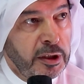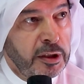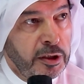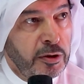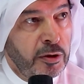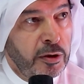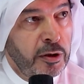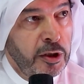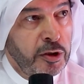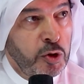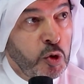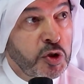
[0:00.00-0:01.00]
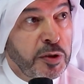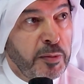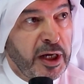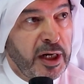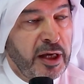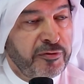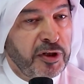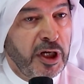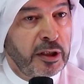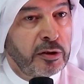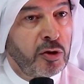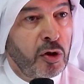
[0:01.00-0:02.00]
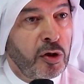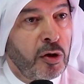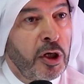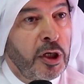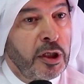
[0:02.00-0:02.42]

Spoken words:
using my left hand? No.